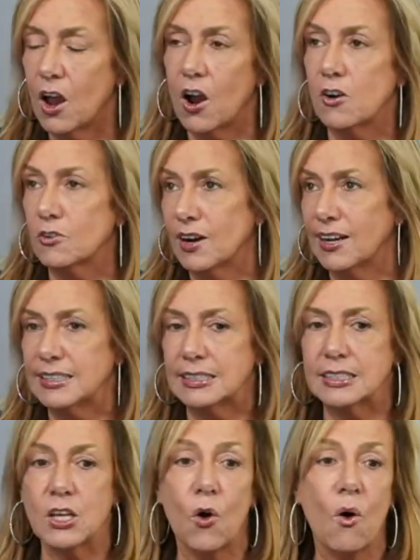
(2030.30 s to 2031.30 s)
All right.
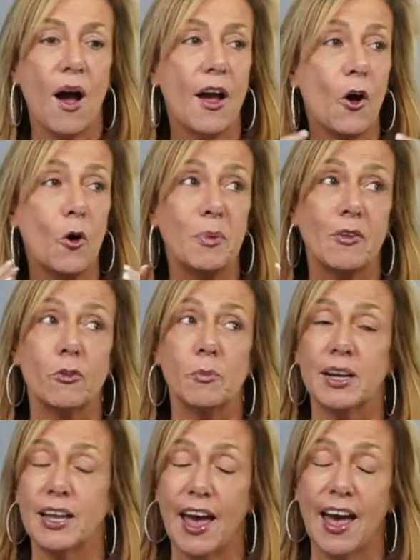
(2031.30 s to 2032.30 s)
So I hope
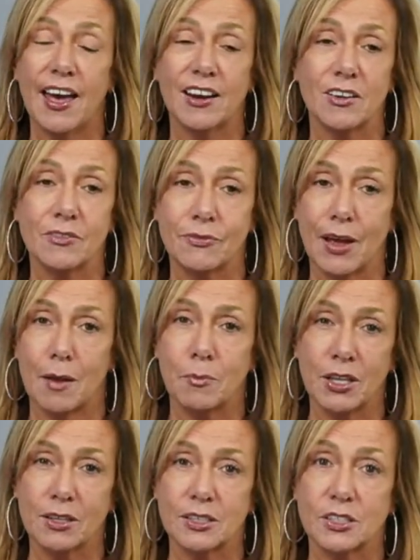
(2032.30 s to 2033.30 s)
everybody had a
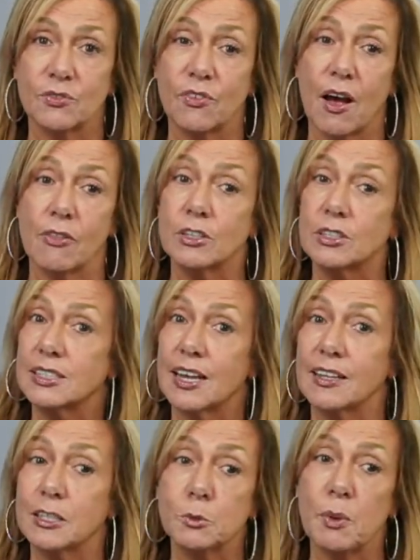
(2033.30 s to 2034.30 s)
fabulous Father's
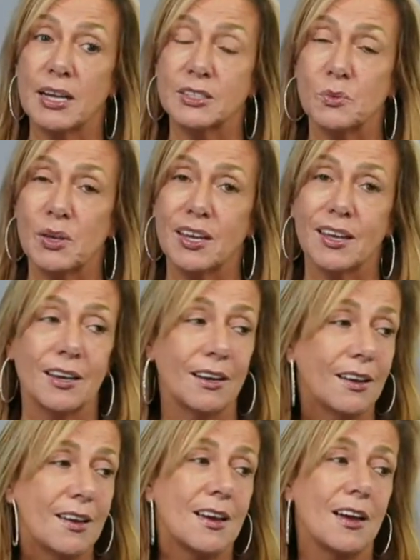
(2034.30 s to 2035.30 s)
Day this past weekend.
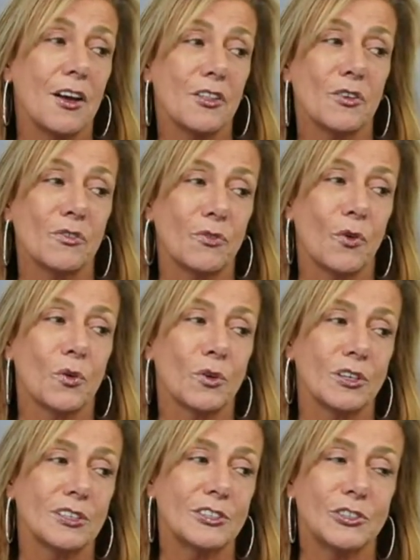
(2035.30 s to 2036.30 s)
I look
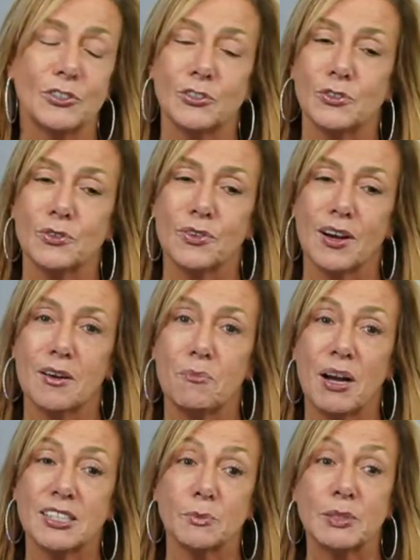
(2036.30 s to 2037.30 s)
forward to
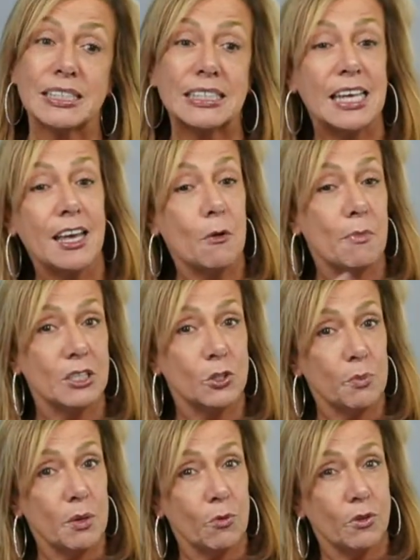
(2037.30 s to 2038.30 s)
possibly seeing a bunch
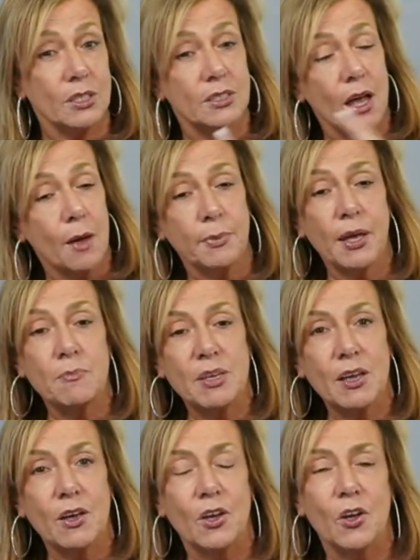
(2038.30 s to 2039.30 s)
of people this
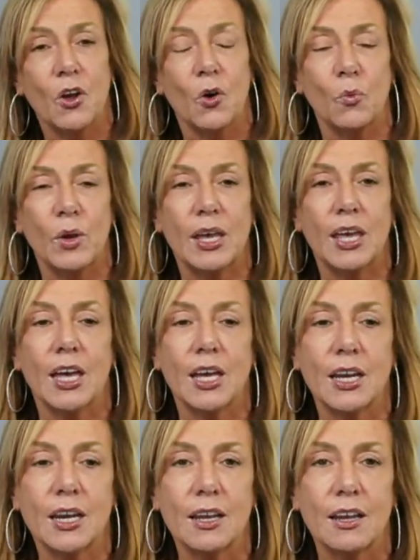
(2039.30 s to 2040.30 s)
upcoming
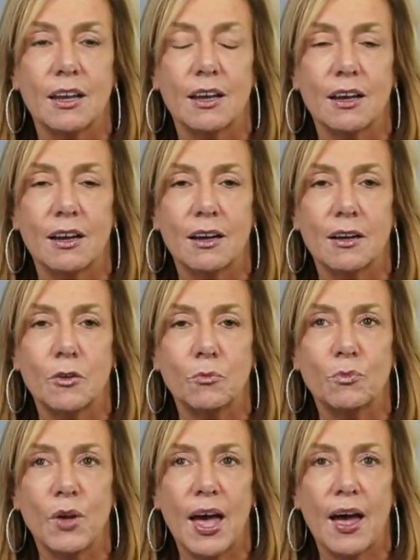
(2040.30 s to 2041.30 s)
weekend
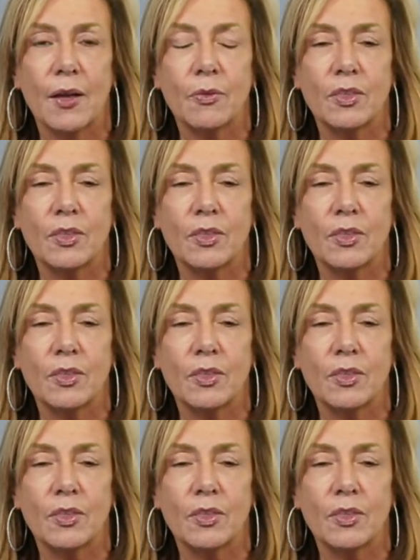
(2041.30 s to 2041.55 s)
at